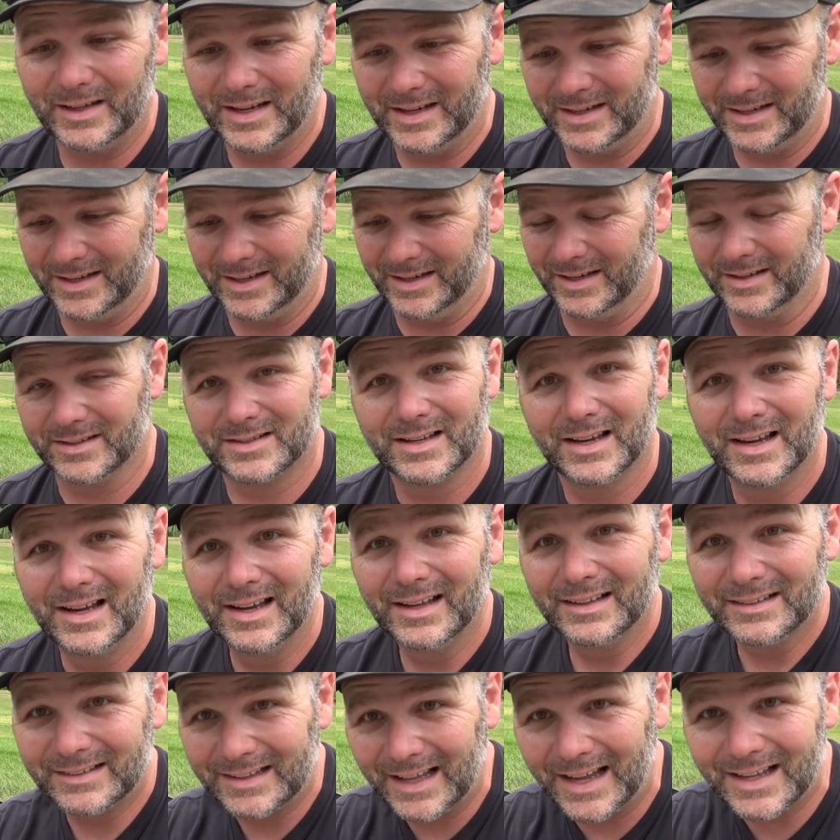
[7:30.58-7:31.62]
Link is.
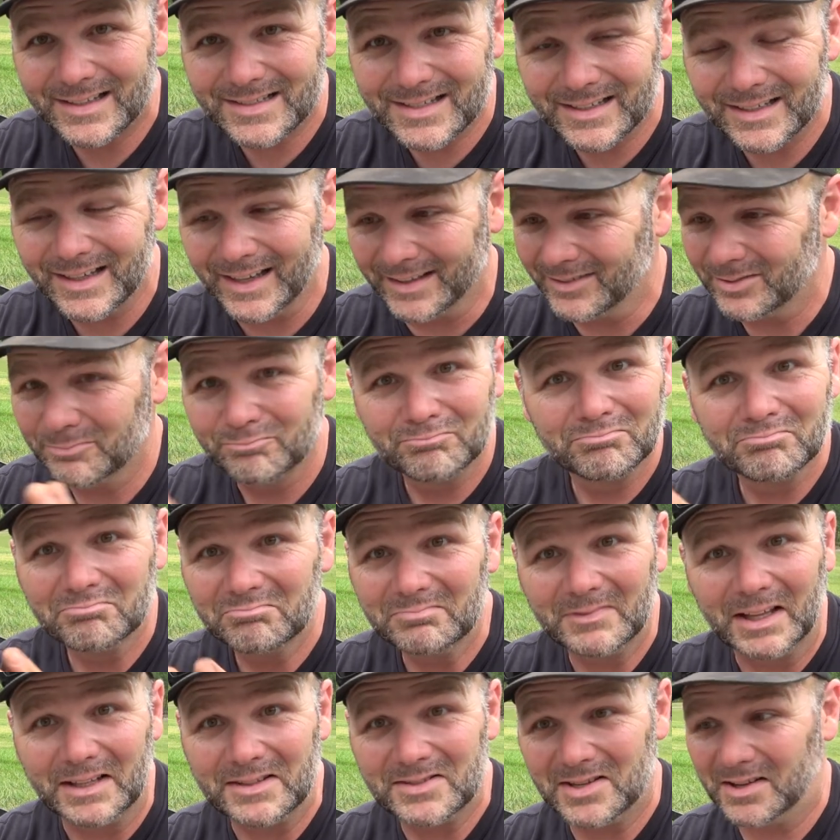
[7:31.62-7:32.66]
That's it.
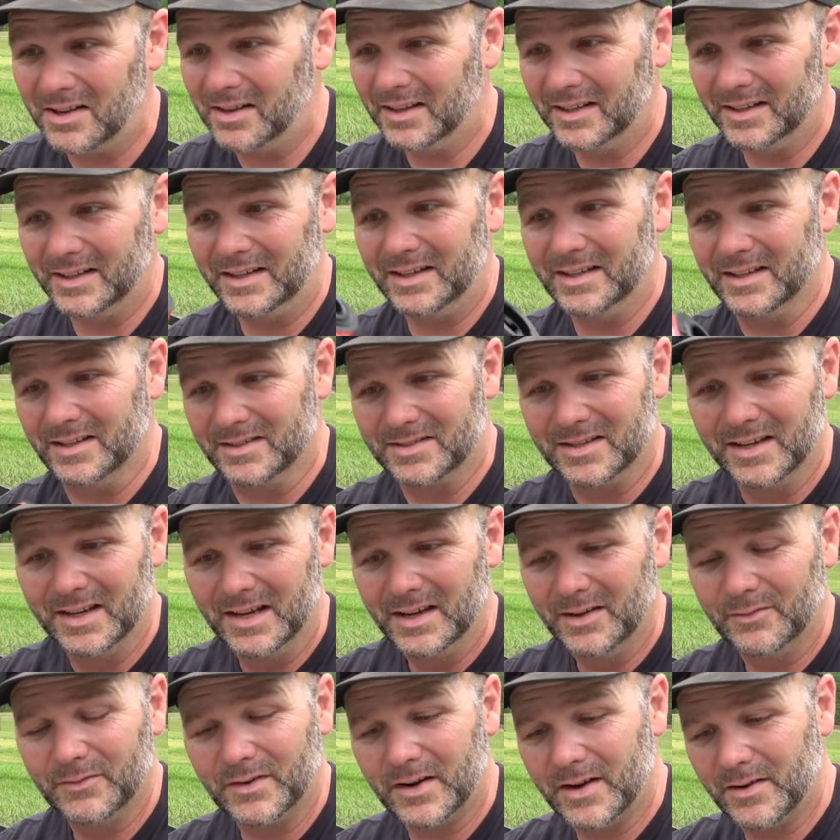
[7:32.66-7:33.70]
That's all it is.
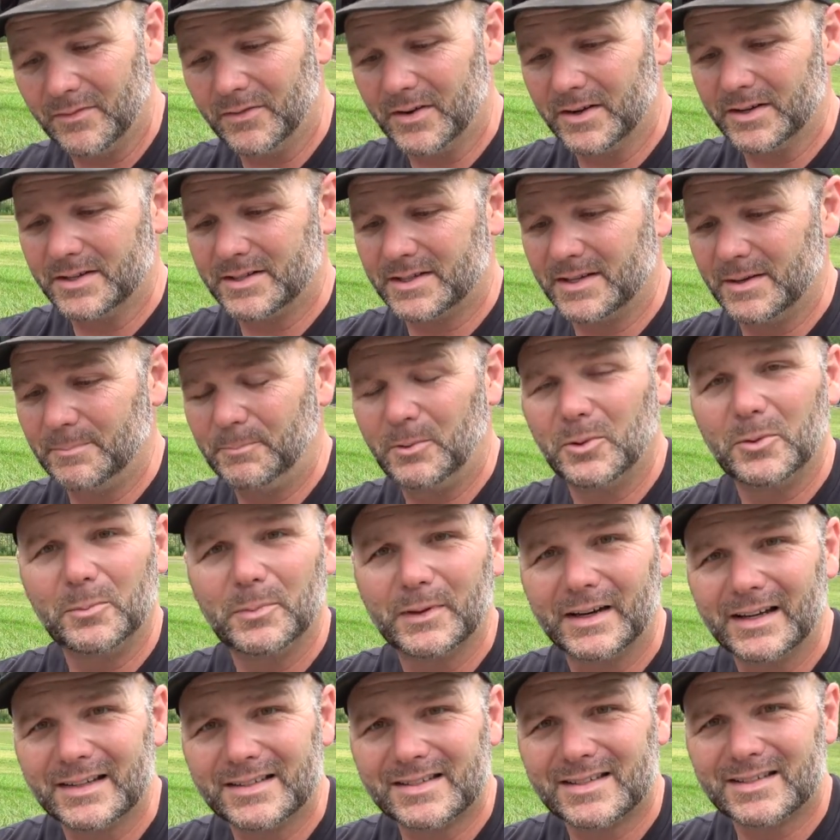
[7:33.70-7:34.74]
Very, very simple,
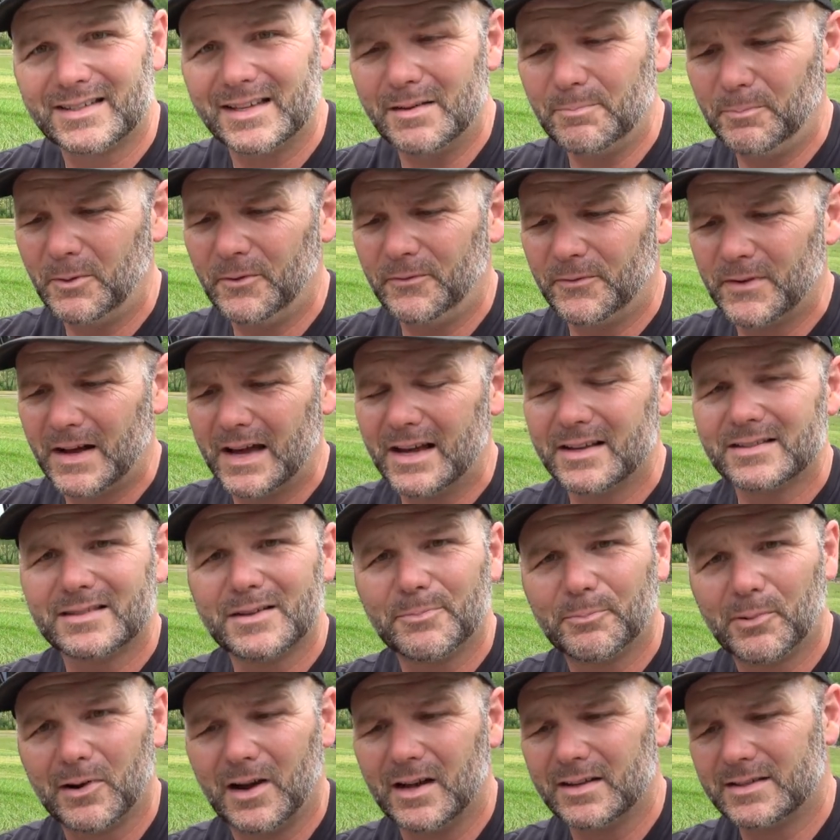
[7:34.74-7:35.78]
but it simplifies the
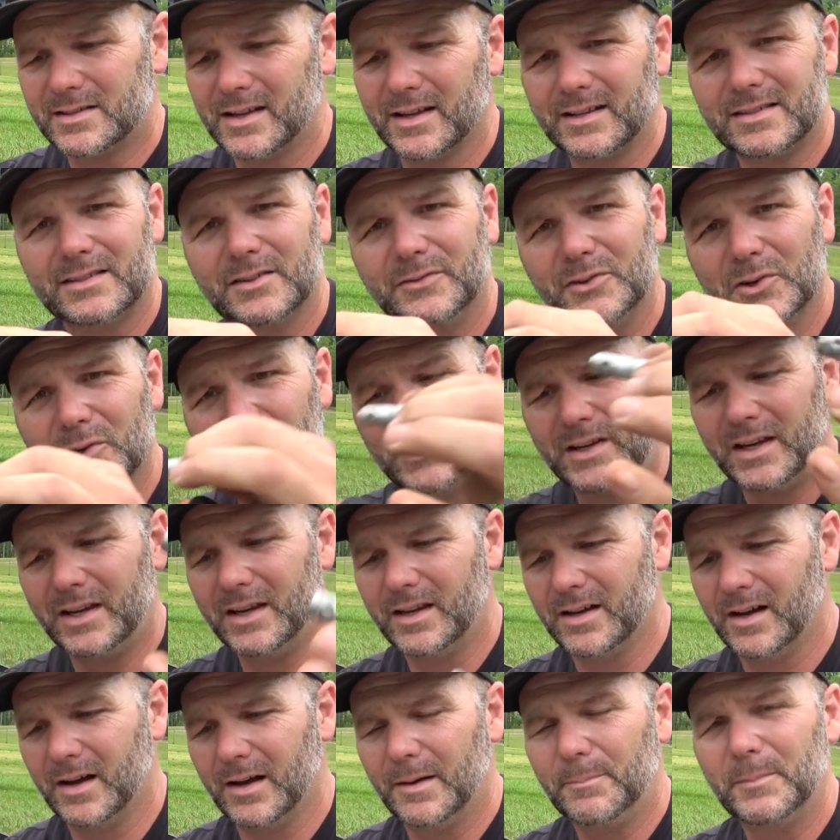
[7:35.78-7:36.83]
process of
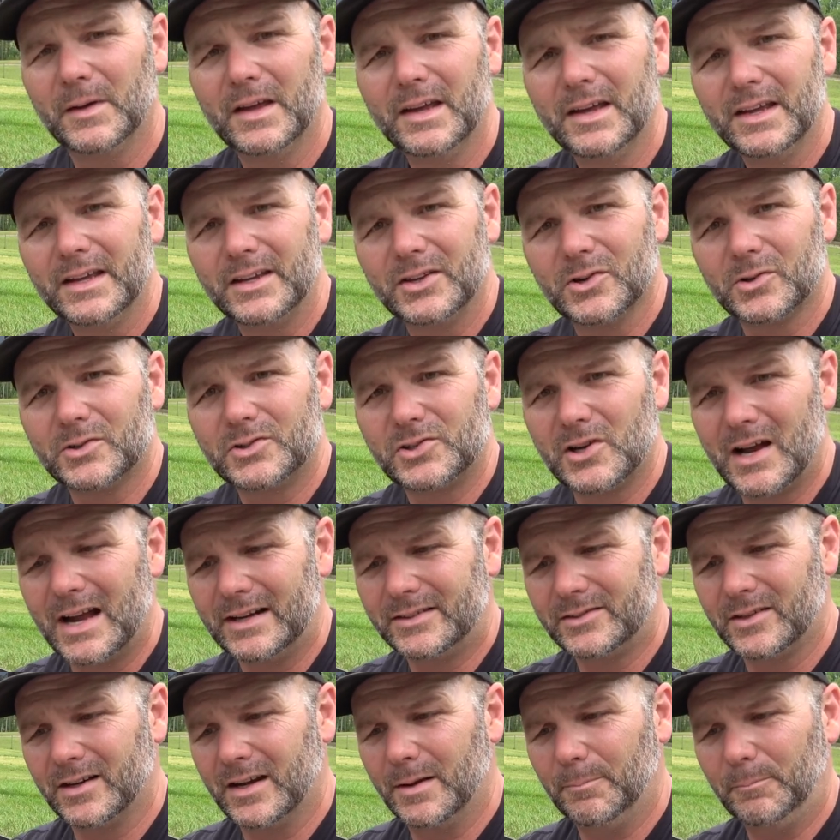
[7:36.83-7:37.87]
hooking up your
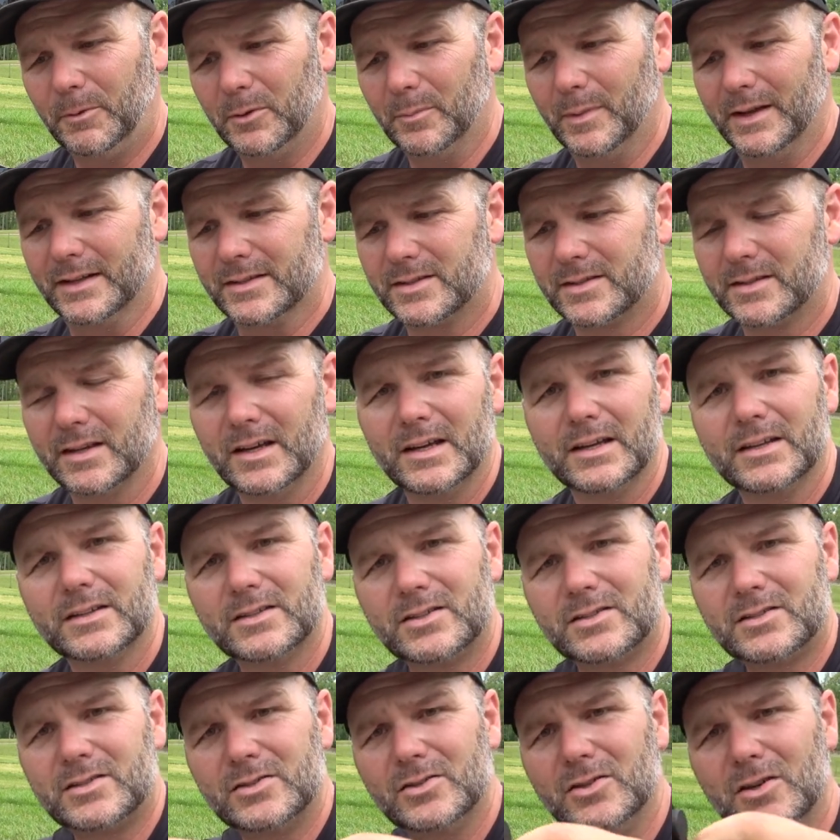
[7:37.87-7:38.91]
tractor implements.
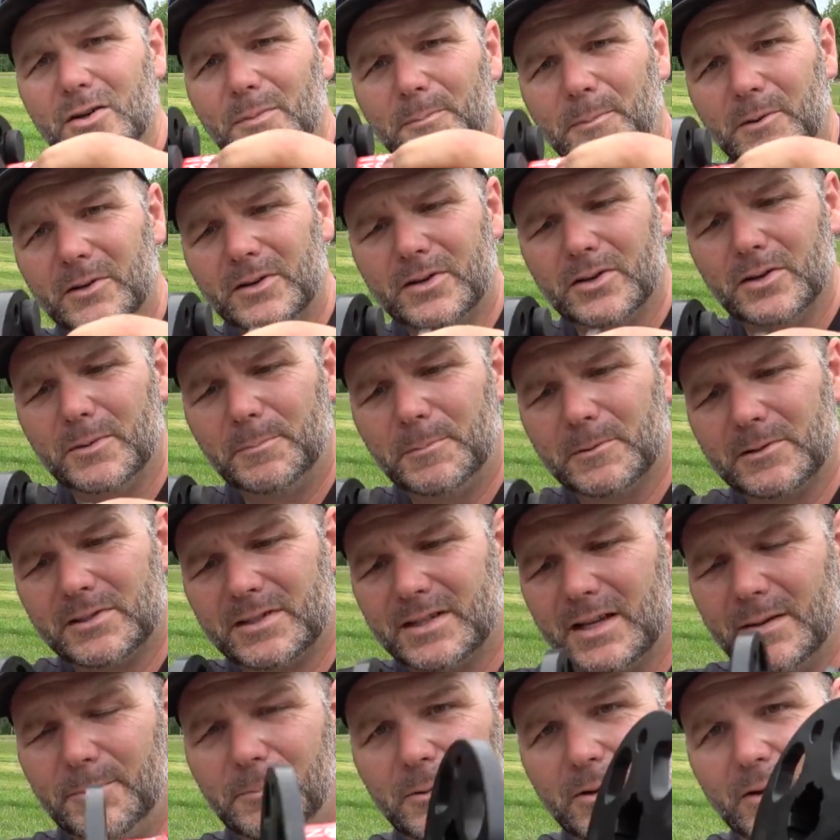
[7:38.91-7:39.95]
Super duper
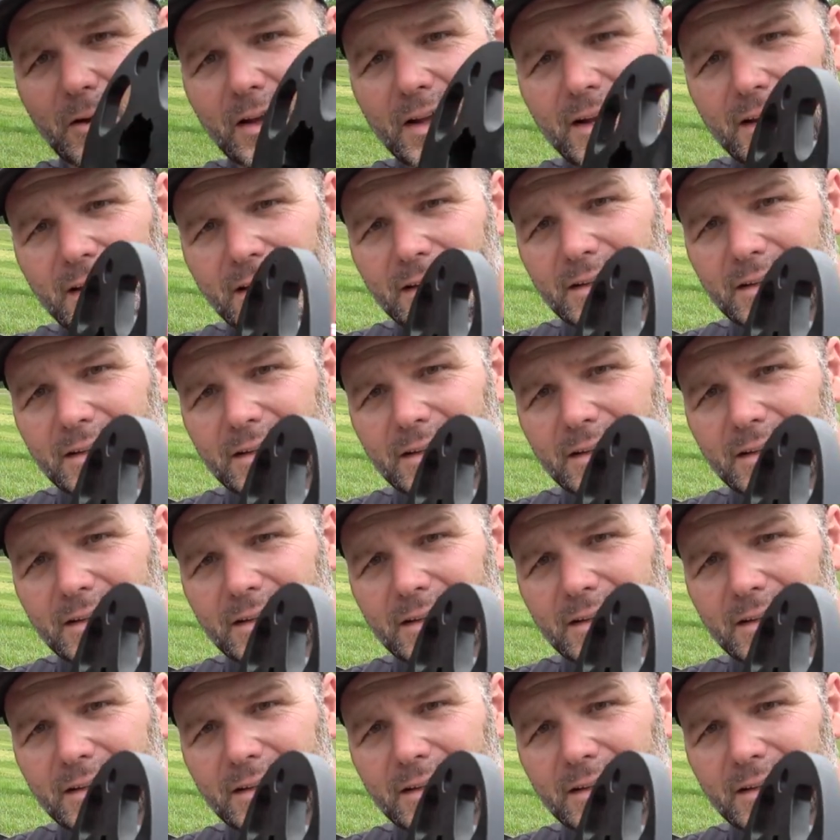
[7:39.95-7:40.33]
simple.